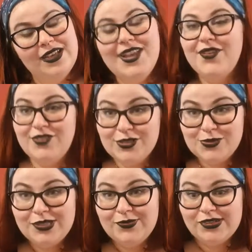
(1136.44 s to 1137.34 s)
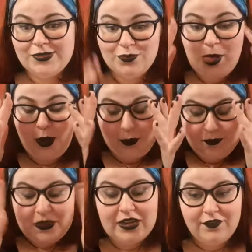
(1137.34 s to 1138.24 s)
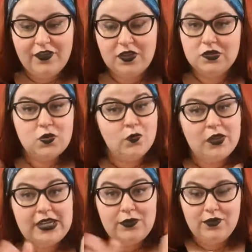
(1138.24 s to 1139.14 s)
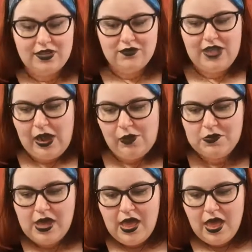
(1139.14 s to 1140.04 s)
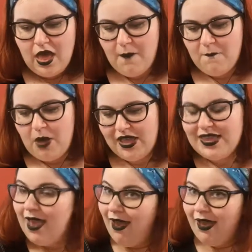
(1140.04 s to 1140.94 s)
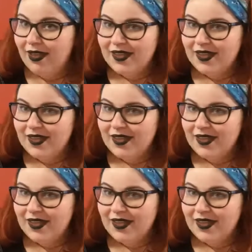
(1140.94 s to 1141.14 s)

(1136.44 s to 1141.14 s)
It feels really real. It feels really real now. But yeah.